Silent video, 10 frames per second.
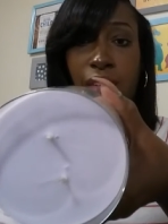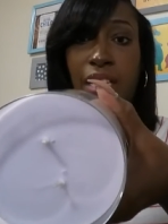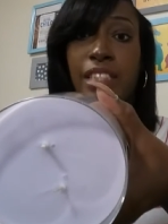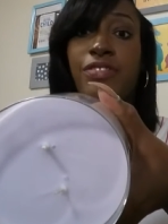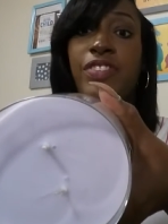
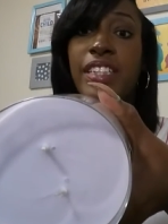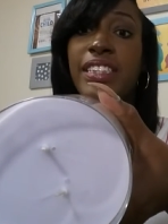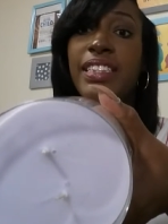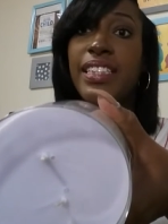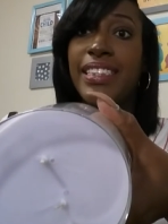It's
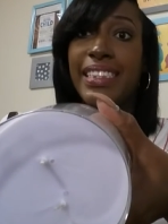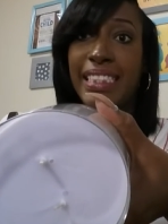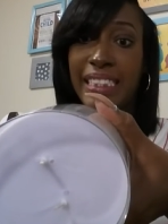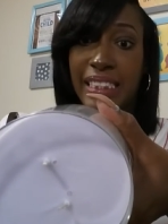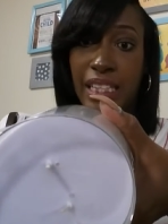Vista
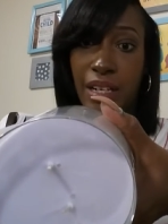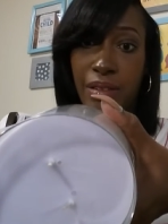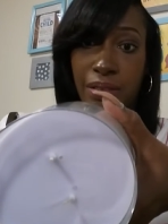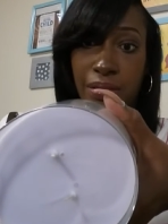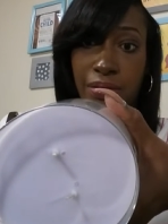sea
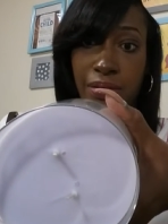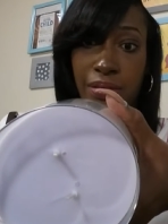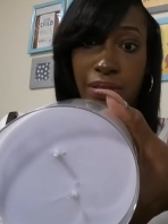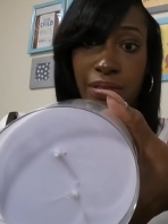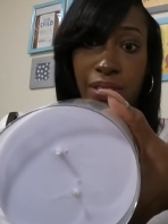salt.
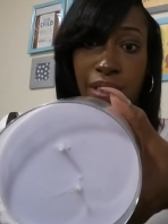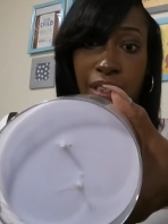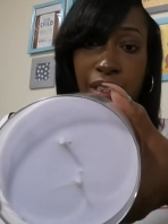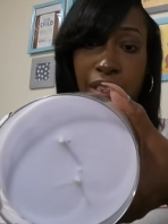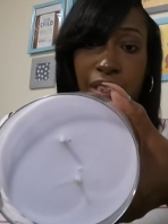
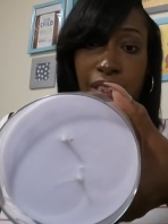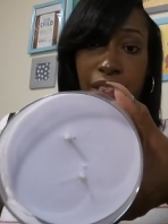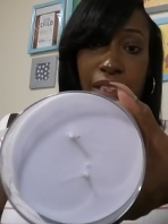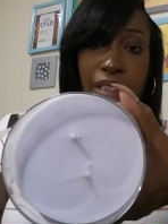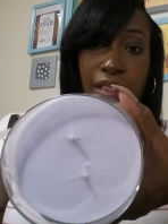Let's
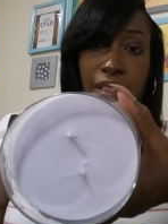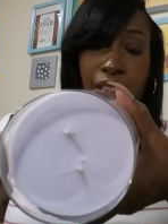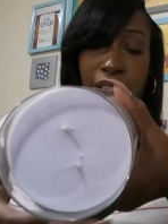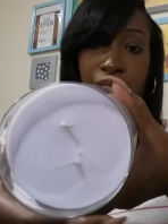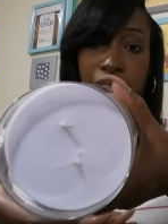see.
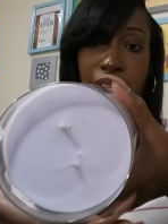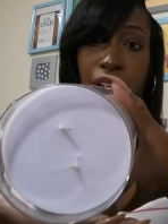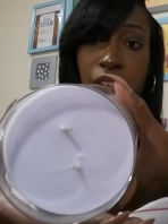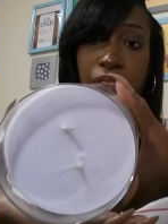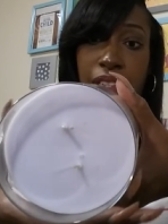And
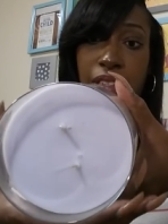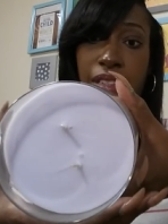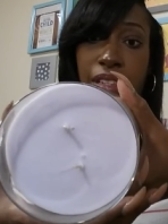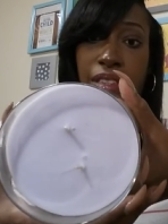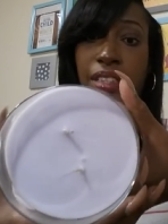hopefully you
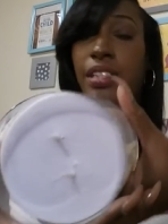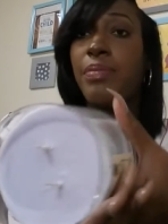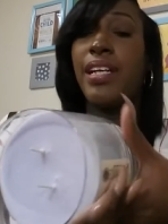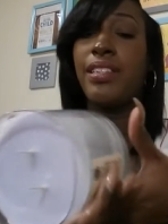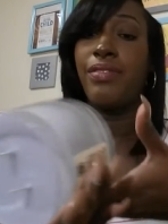can go to TJ
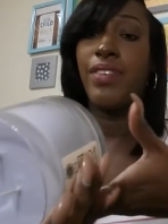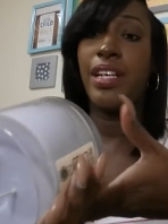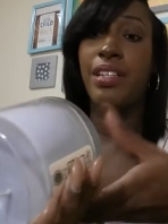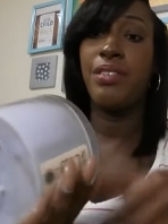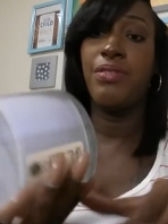Maxx and
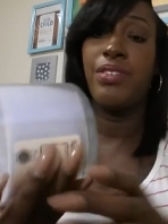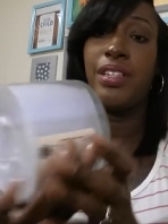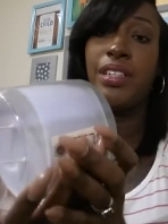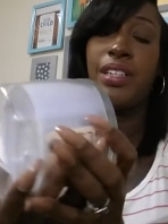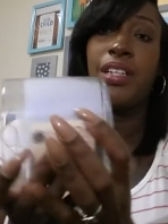find you
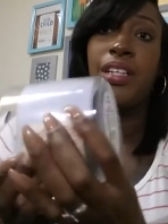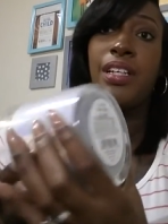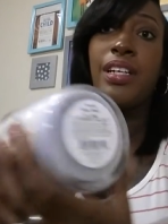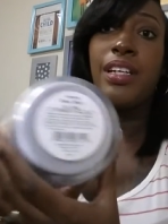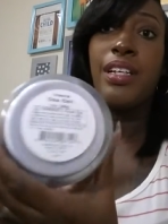one.
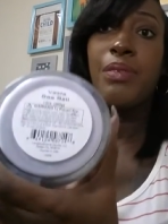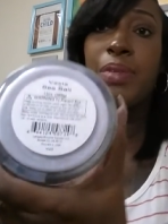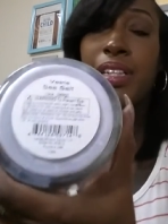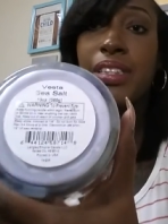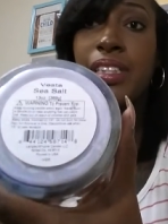
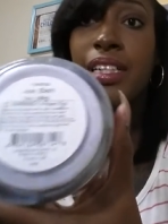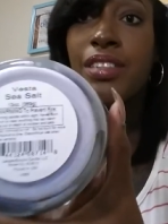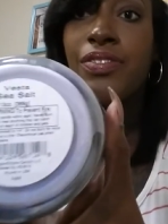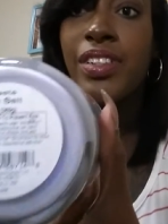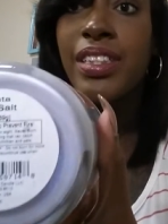But it
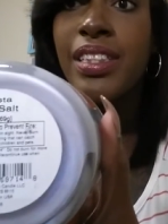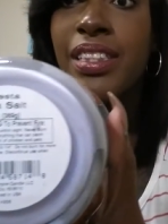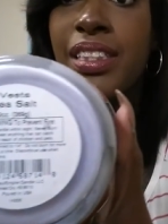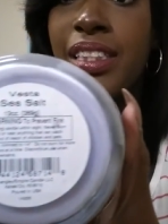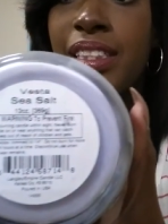says Vista Sea